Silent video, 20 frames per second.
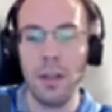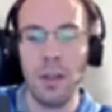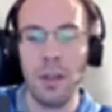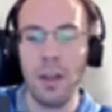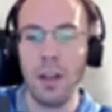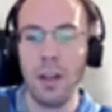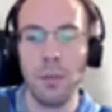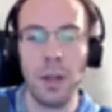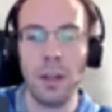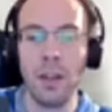
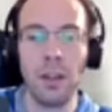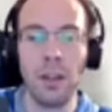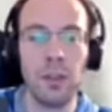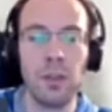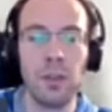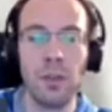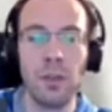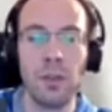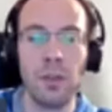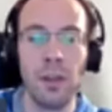and my king
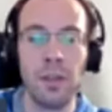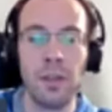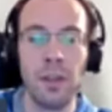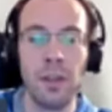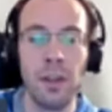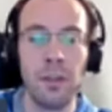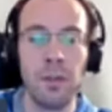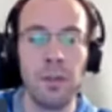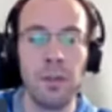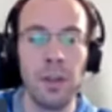is totally
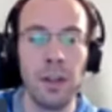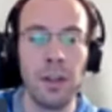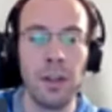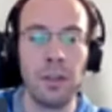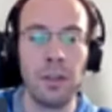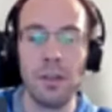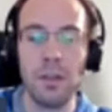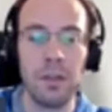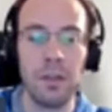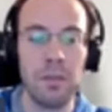safe.
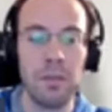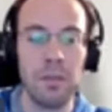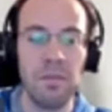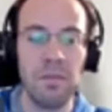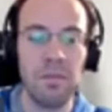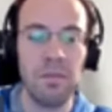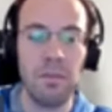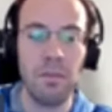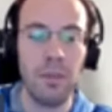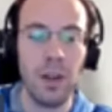And
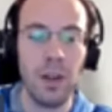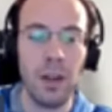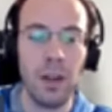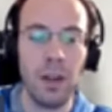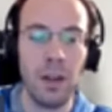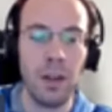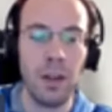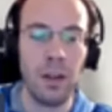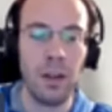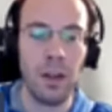
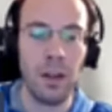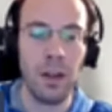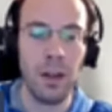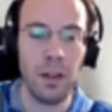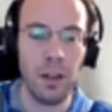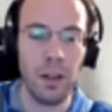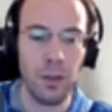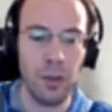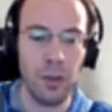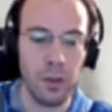I
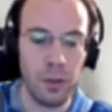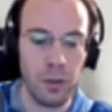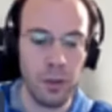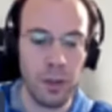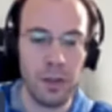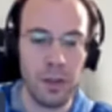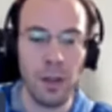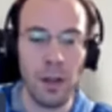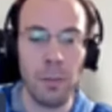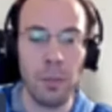can
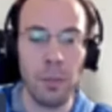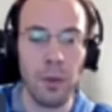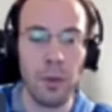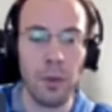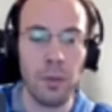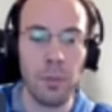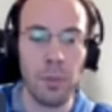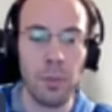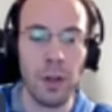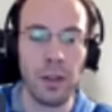also at some
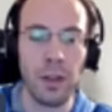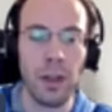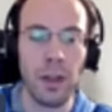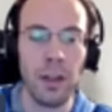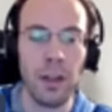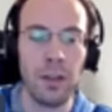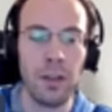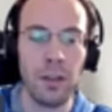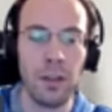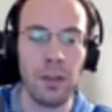point bring the
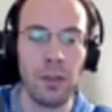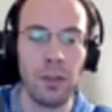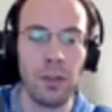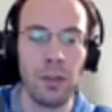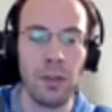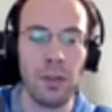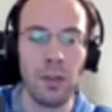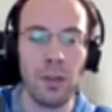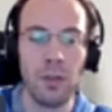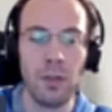other knight or
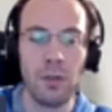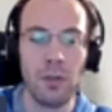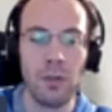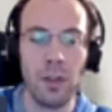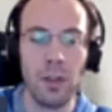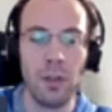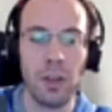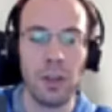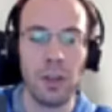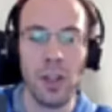
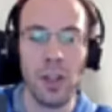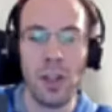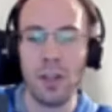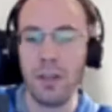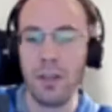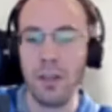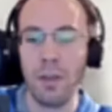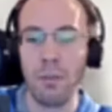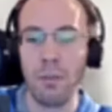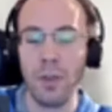try to
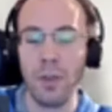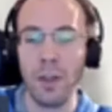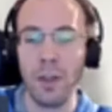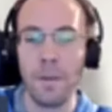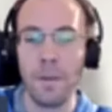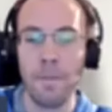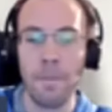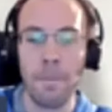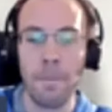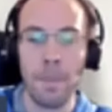exchange
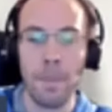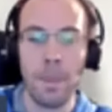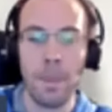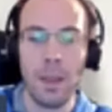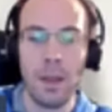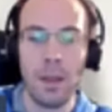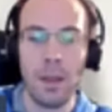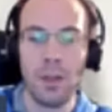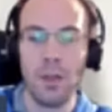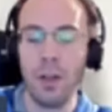something.
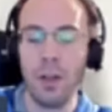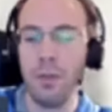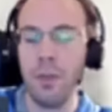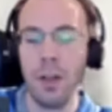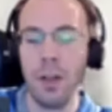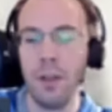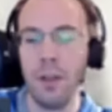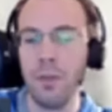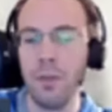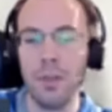So
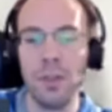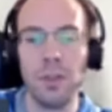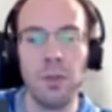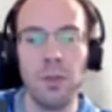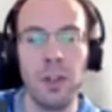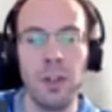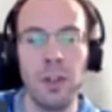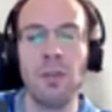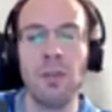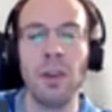I have the
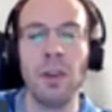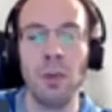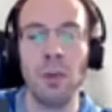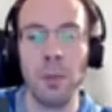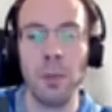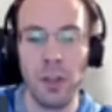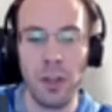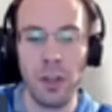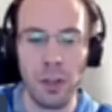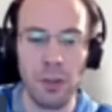situation very
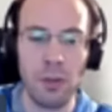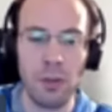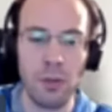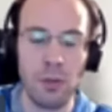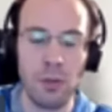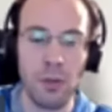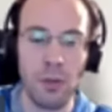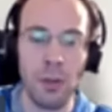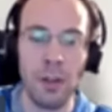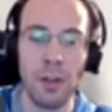much under
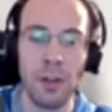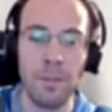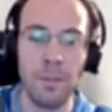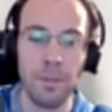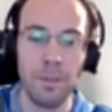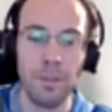control here.